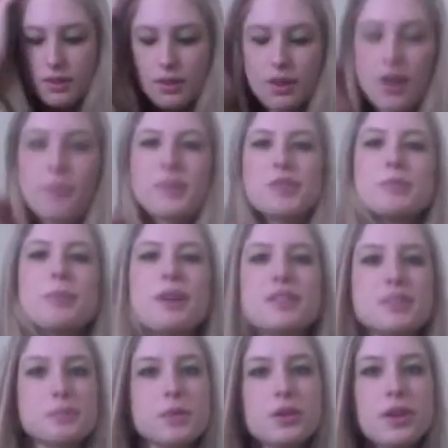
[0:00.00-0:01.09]
There's
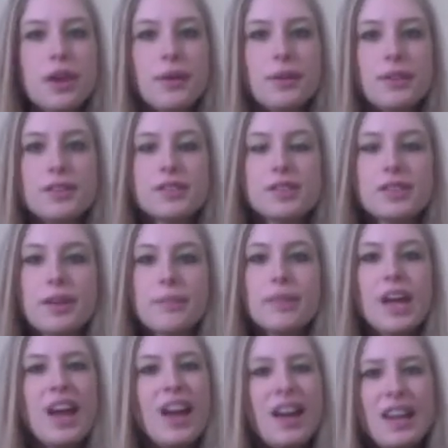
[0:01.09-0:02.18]
buttons, but you can't really see them.
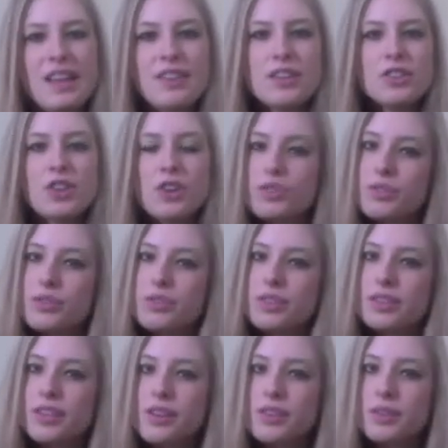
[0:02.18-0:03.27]
And I think chartreuse is
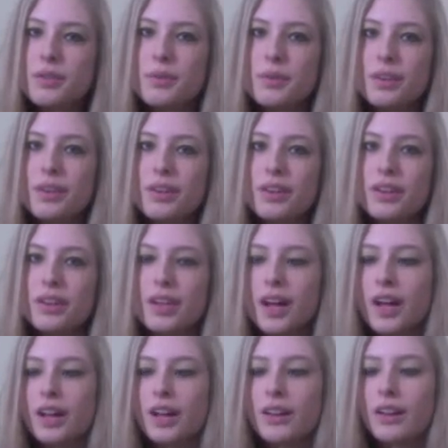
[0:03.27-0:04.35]
also a really good
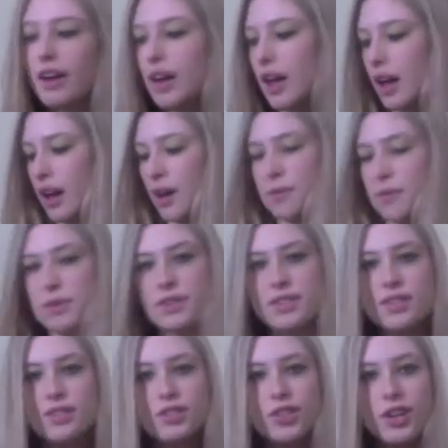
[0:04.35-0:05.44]
color. You can see
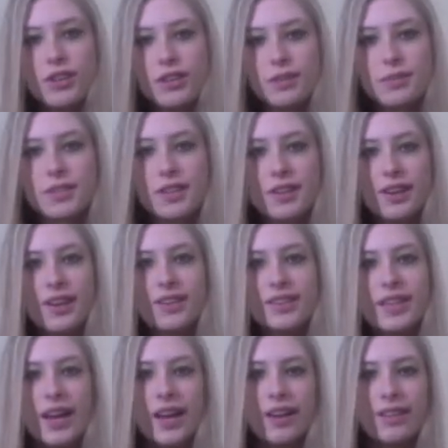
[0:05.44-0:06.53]
this chair that I'm sitting on is
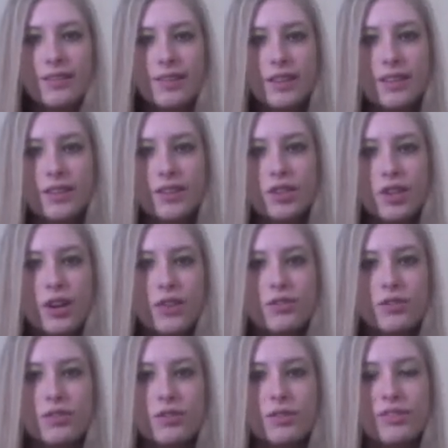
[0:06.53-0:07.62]
kind of in the
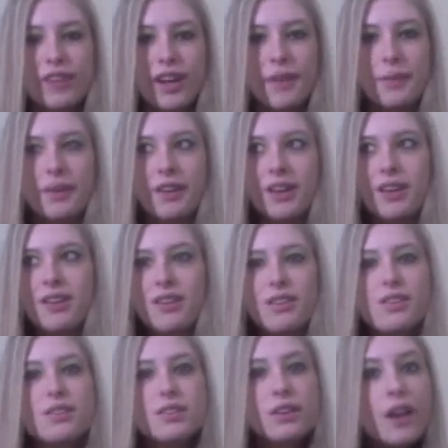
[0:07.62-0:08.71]
chartreuse family, and
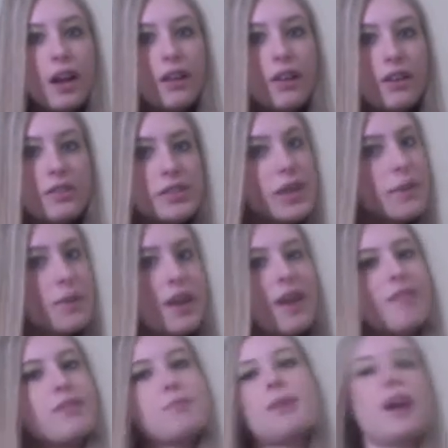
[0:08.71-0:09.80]
these are colors that we have
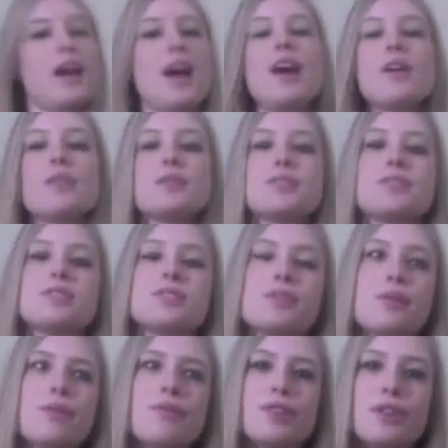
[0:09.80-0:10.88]
in my house. And
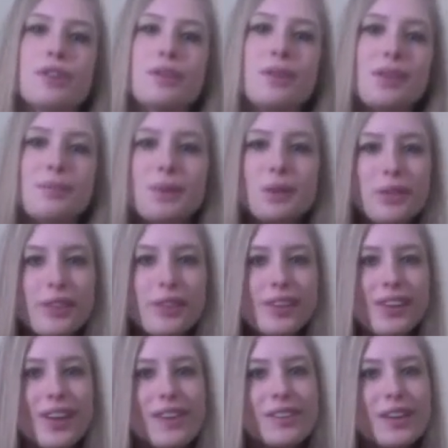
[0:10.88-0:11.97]
so if you're going to be looking
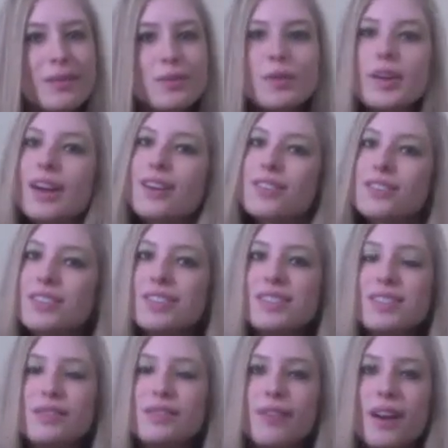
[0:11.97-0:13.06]
at them
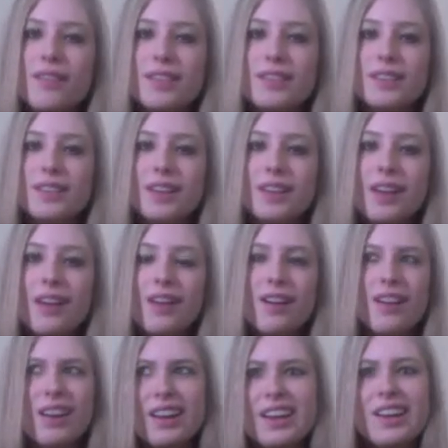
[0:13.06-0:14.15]
365 days a year,
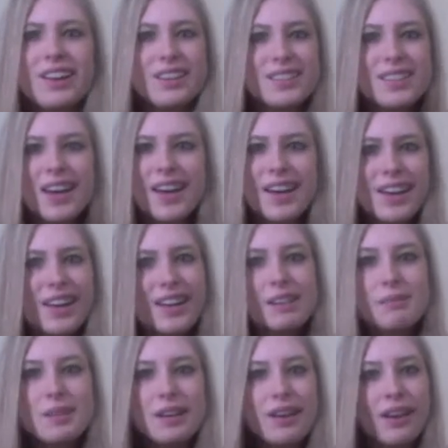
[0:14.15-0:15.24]
it's kind of got to
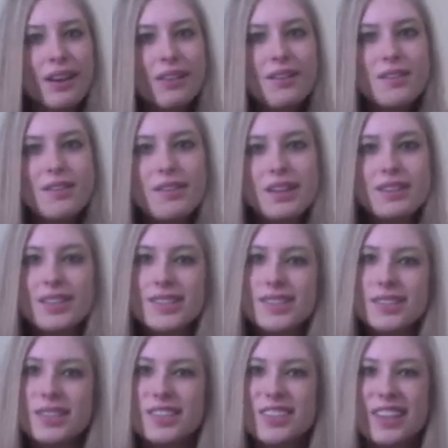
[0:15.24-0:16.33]
be a color that doesn't
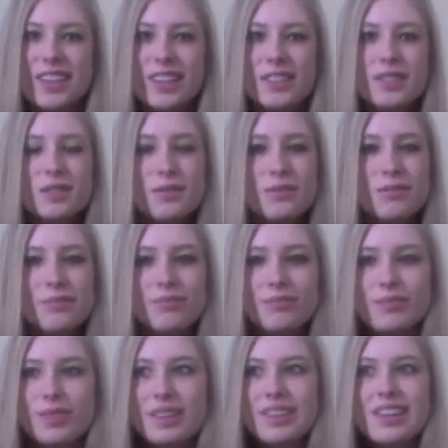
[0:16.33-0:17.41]
look like it's
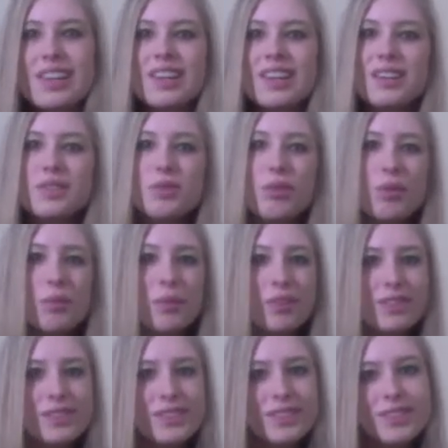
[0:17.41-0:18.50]
leaning toward one
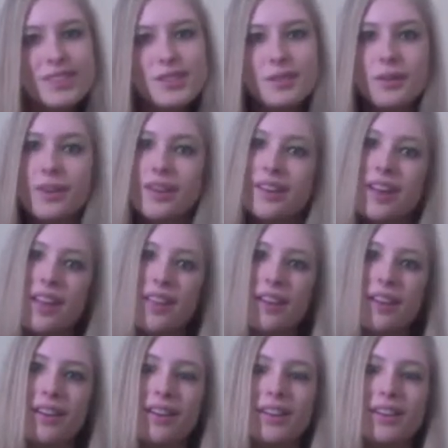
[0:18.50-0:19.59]
season or another.
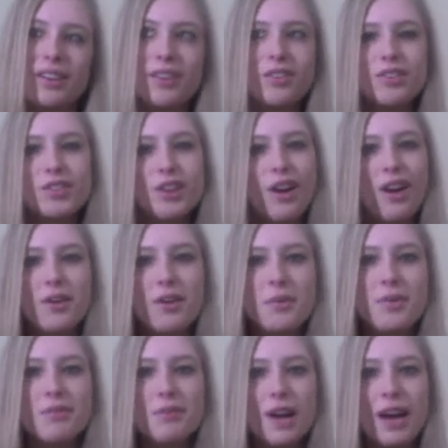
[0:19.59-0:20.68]
In Chicago,
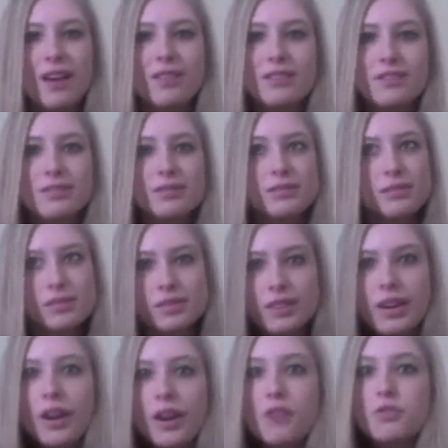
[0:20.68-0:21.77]
we've got
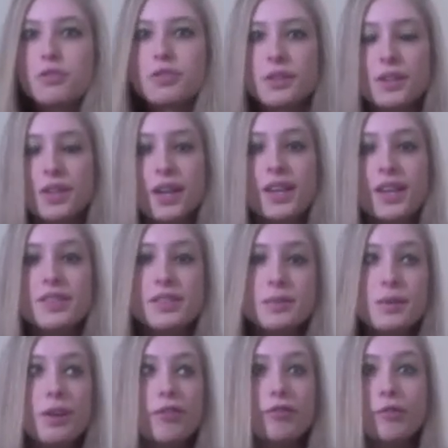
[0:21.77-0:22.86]
100-degree days and we
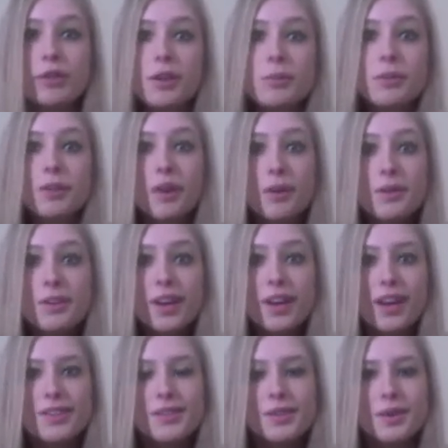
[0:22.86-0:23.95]
have 40 below
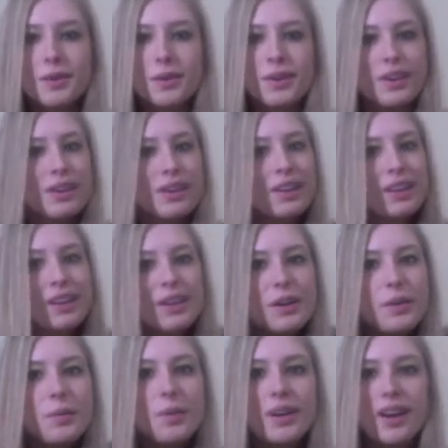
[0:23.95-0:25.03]
days. So
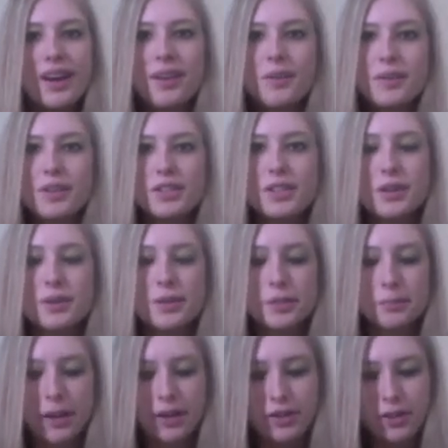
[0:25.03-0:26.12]
we kind of reach the whole
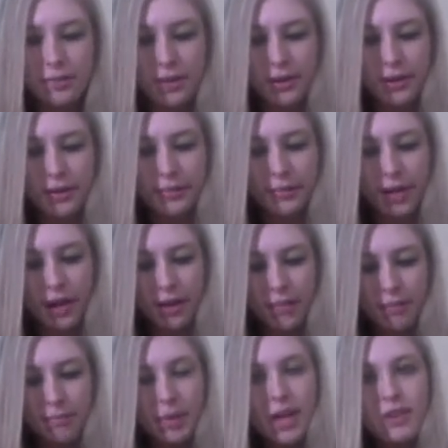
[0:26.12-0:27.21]
spectrum here.
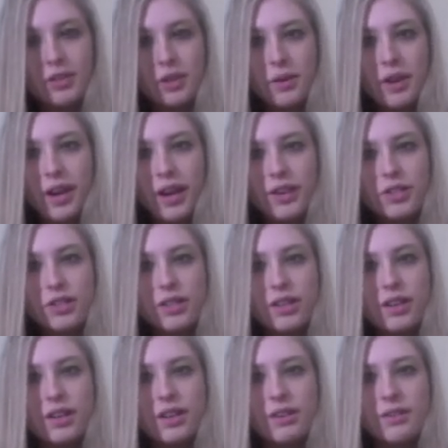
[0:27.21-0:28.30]
Pantone had
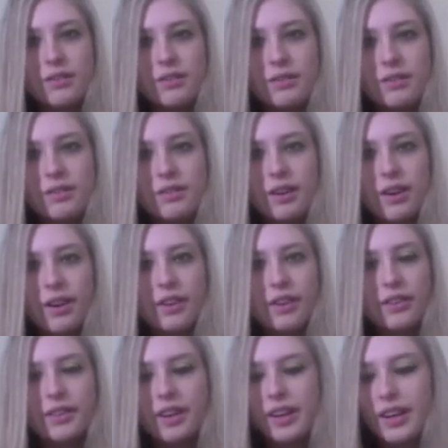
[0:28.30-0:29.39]
actually
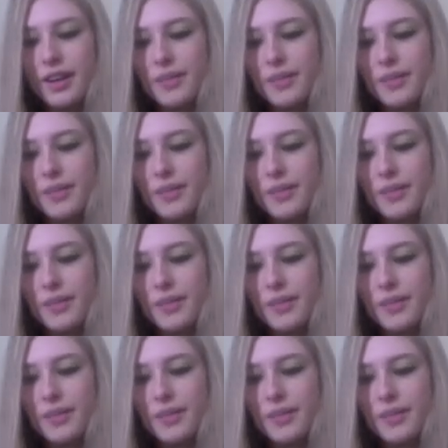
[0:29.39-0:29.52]
called a